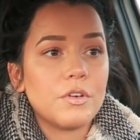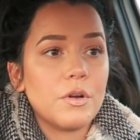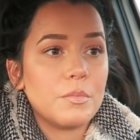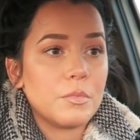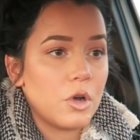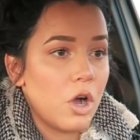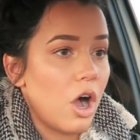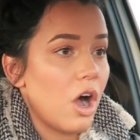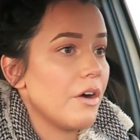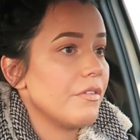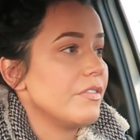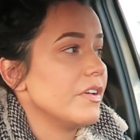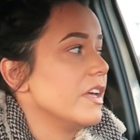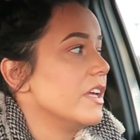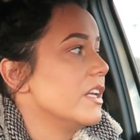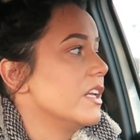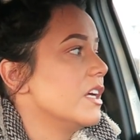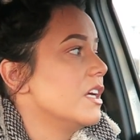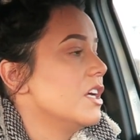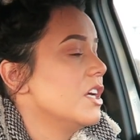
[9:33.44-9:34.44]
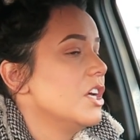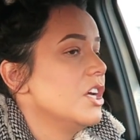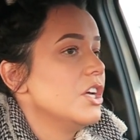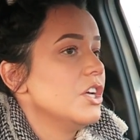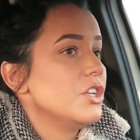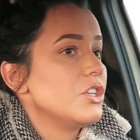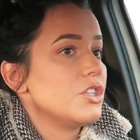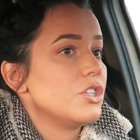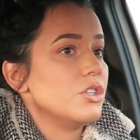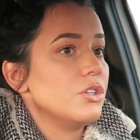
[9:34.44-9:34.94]
from Coffin
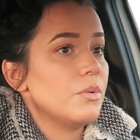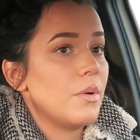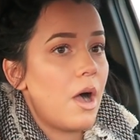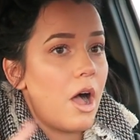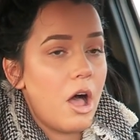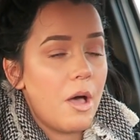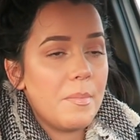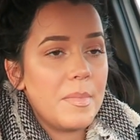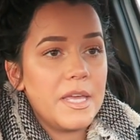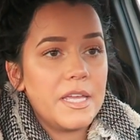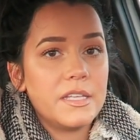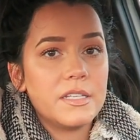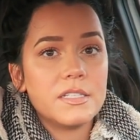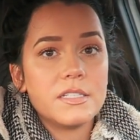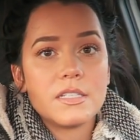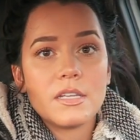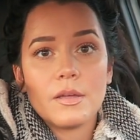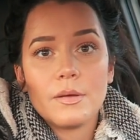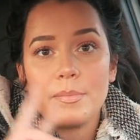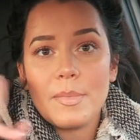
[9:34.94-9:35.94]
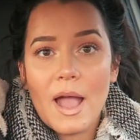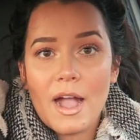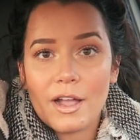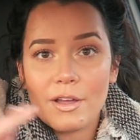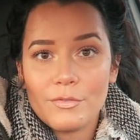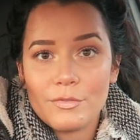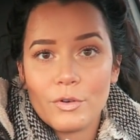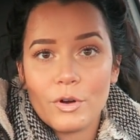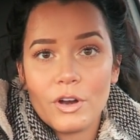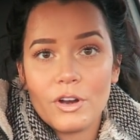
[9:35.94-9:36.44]
to Almond, back
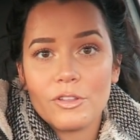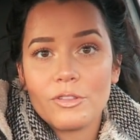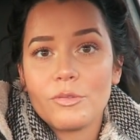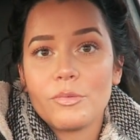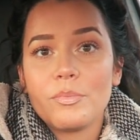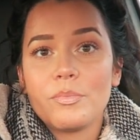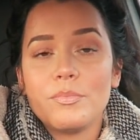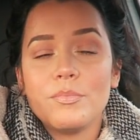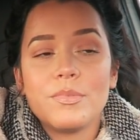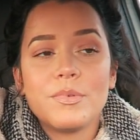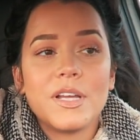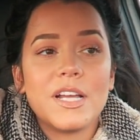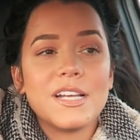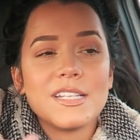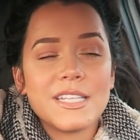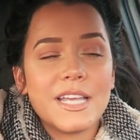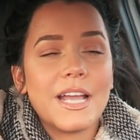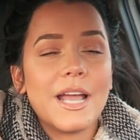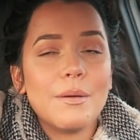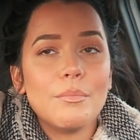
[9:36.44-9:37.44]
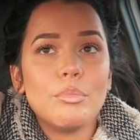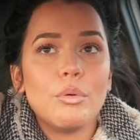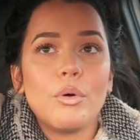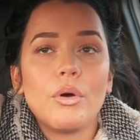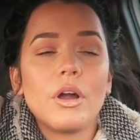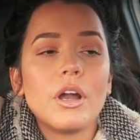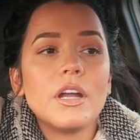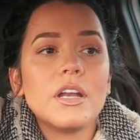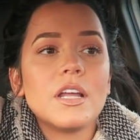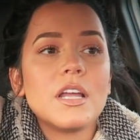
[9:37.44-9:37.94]
and forth, because I get
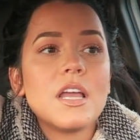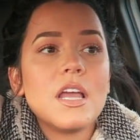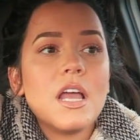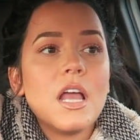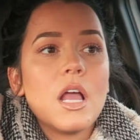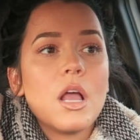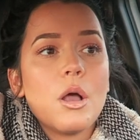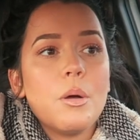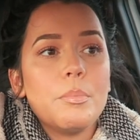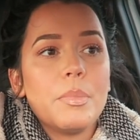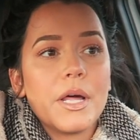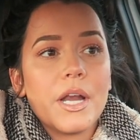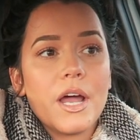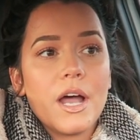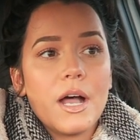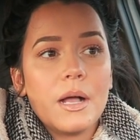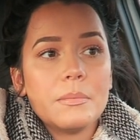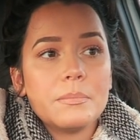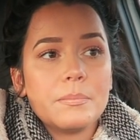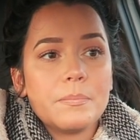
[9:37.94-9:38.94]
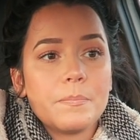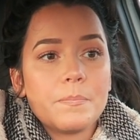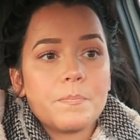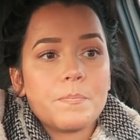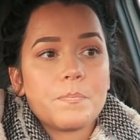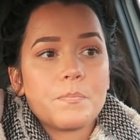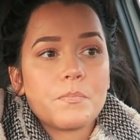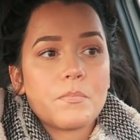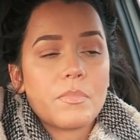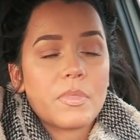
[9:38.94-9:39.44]
bored. But
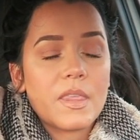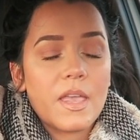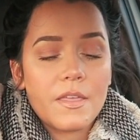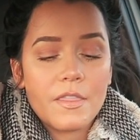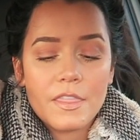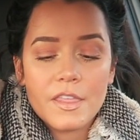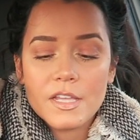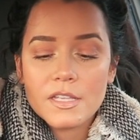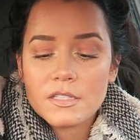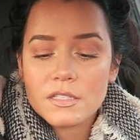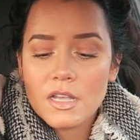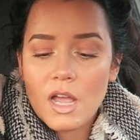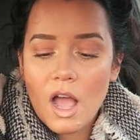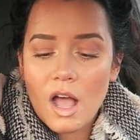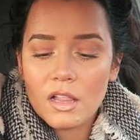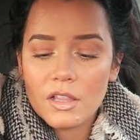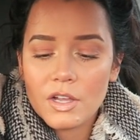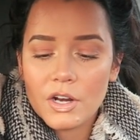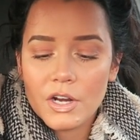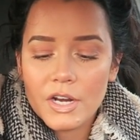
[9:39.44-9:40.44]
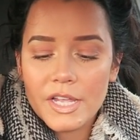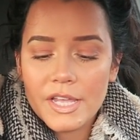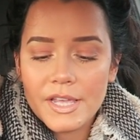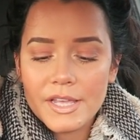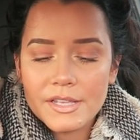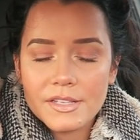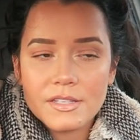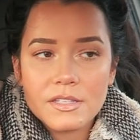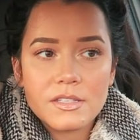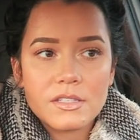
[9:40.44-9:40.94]
um, this color
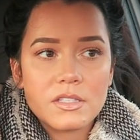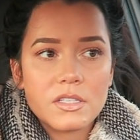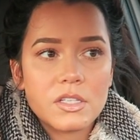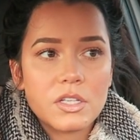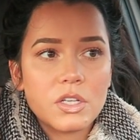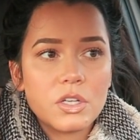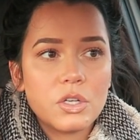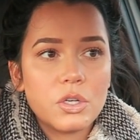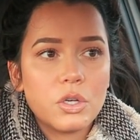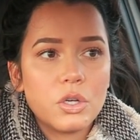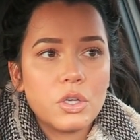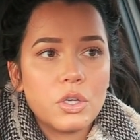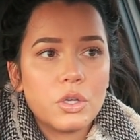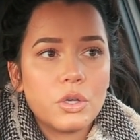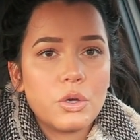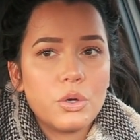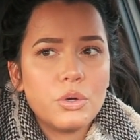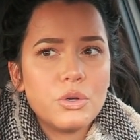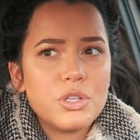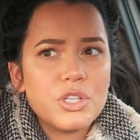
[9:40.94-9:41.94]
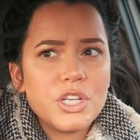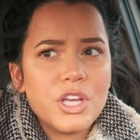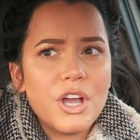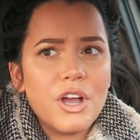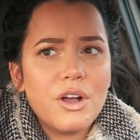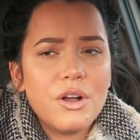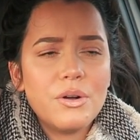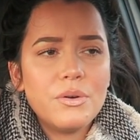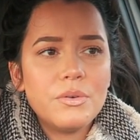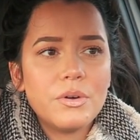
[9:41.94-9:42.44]
is
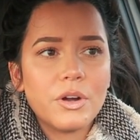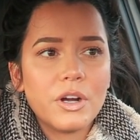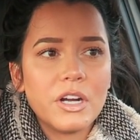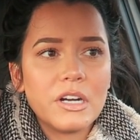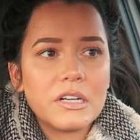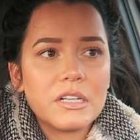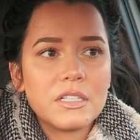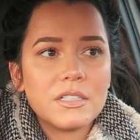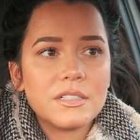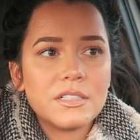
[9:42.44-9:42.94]
Cusio or